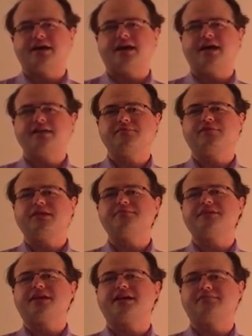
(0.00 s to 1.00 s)

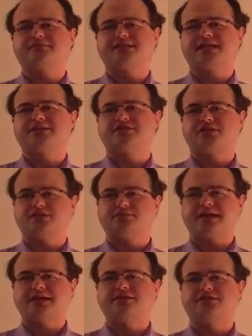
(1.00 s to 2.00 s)
Unemployment compensation is
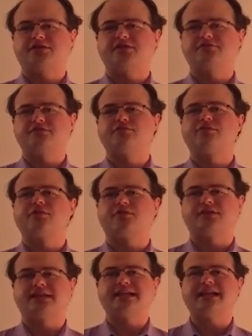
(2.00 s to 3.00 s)
paid to those who are
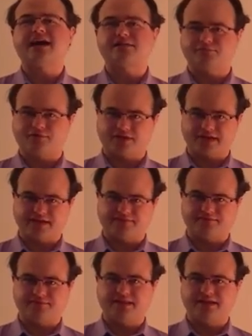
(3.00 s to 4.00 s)
currently not working.
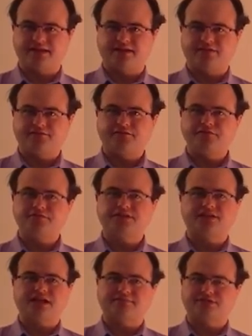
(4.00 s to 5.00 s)
Food
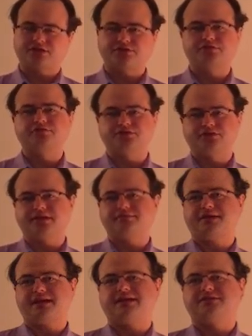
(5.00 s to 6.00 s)
stamps are usually
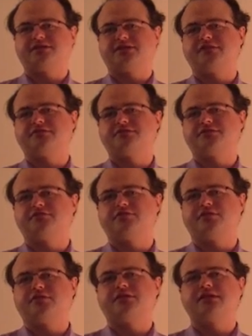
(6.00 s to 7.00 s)
paid to those who
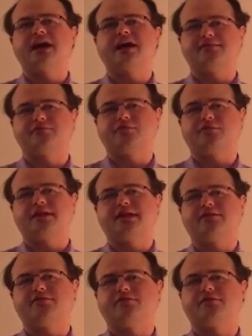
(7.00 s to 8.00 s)
are not
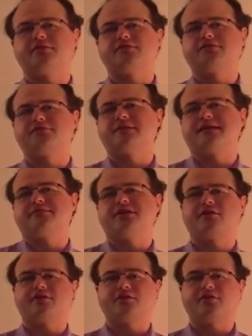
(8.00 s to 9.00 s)
working or those who maybe
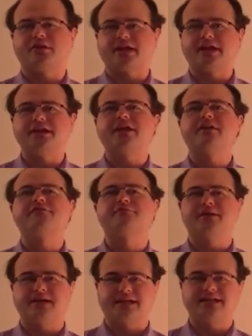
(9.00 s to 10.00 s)
aren't earning enough
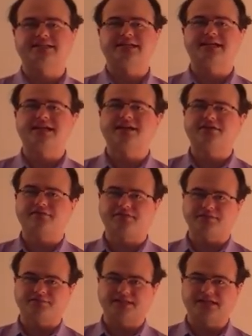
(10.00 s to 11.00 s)
money to take care of
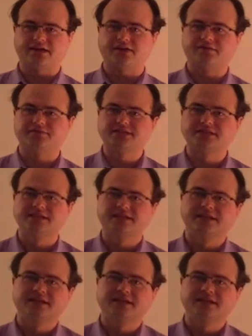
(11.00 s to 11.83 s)
themselves.